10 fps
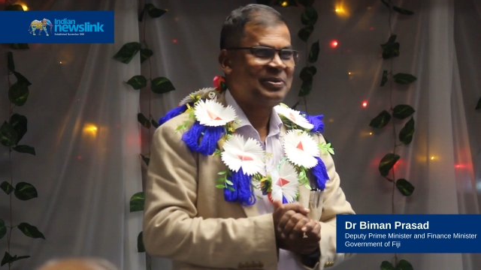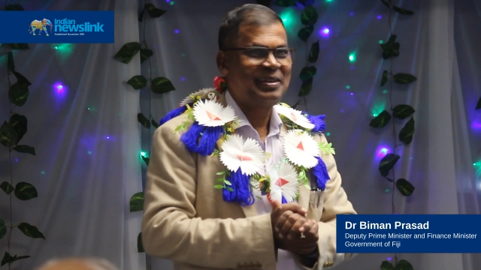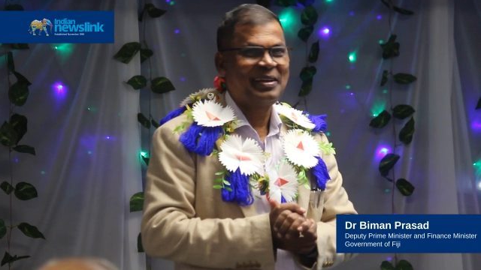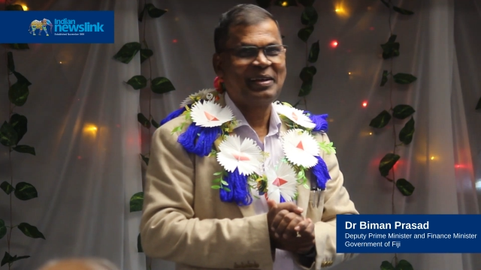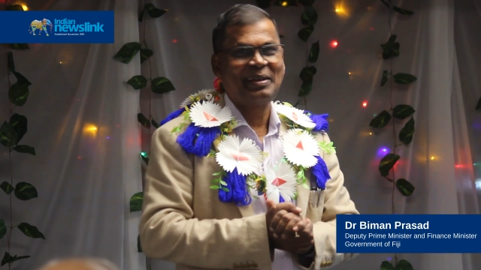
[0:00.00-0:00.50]

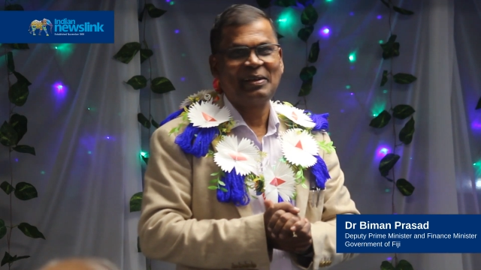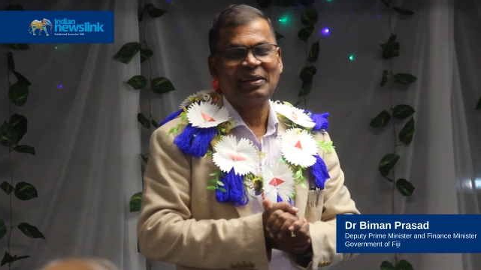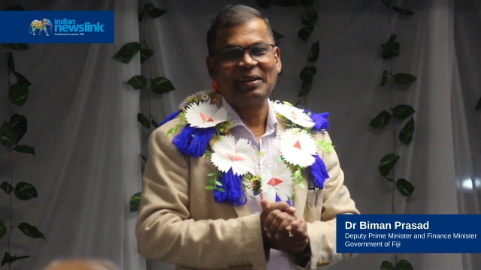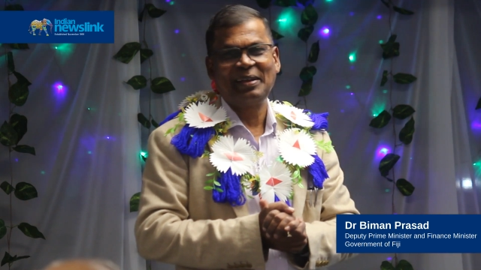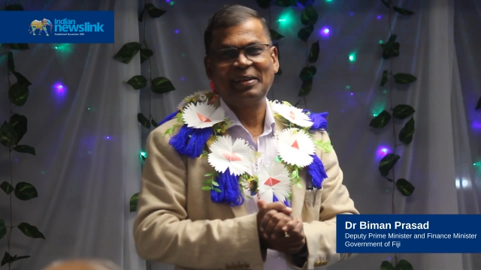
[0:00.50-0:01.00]

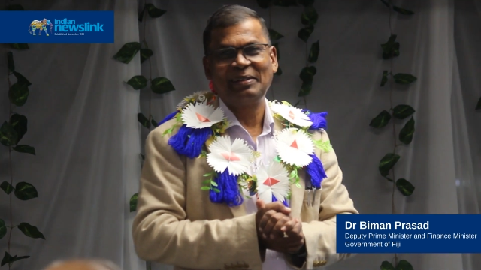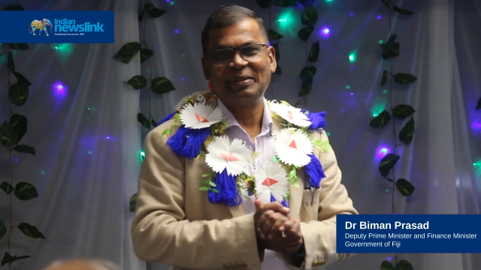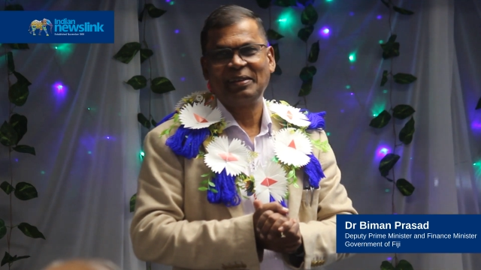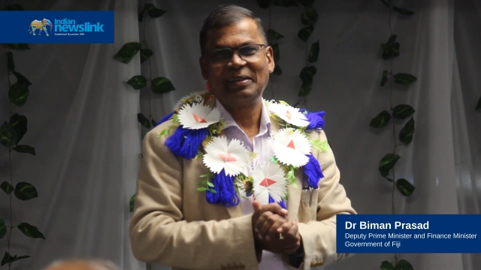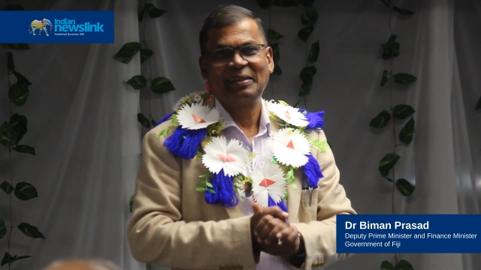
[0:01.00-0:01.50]

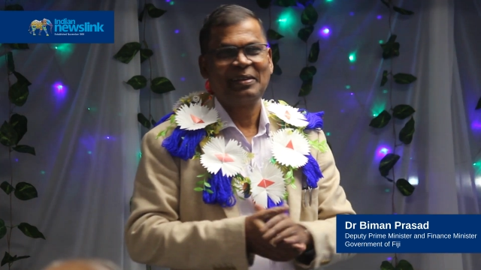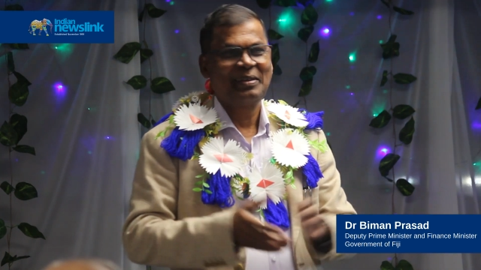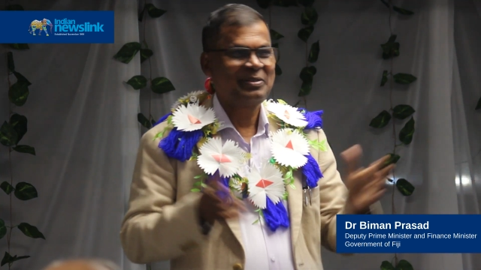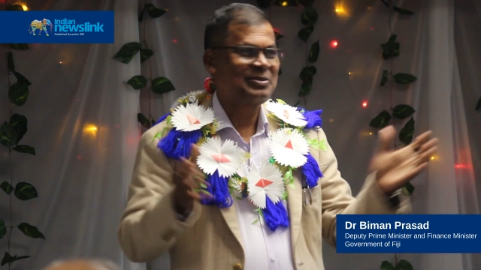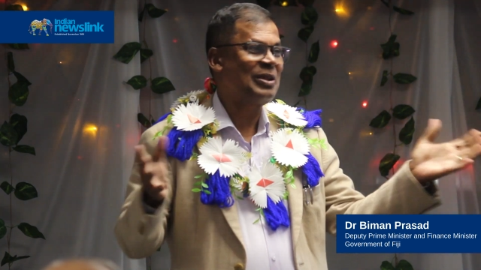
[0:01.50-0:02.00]
and
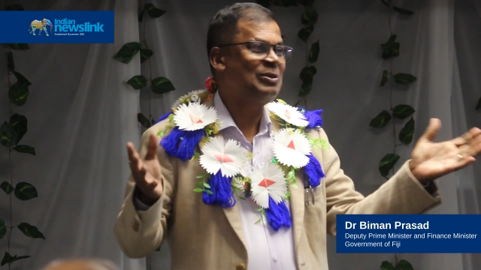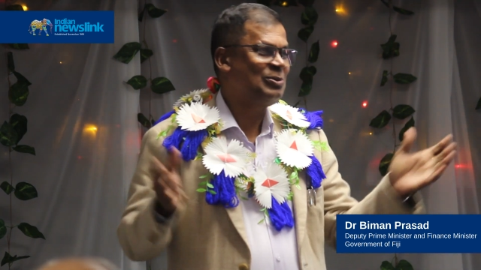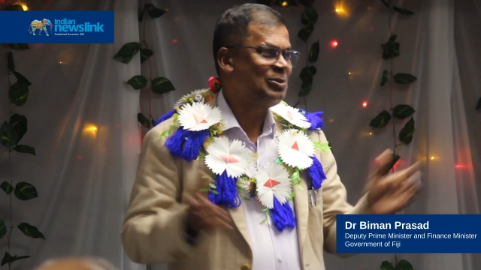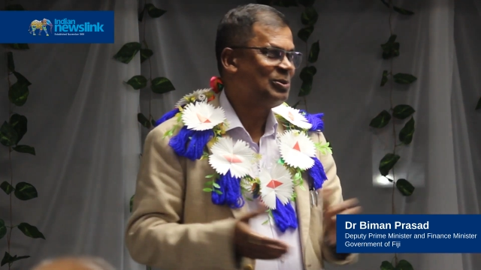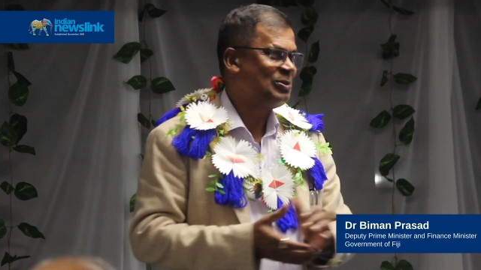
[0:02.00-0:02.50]
it's great
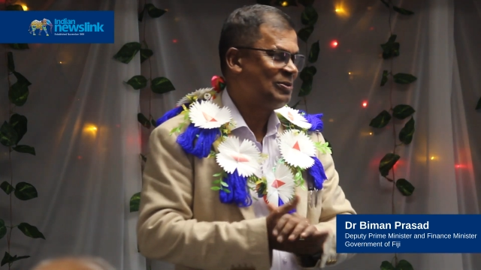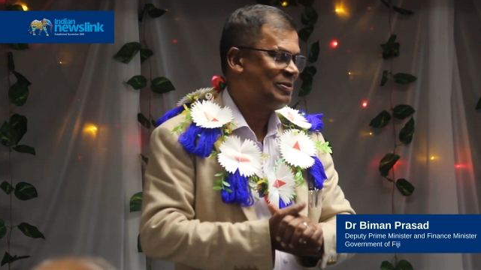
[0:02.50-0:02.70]
to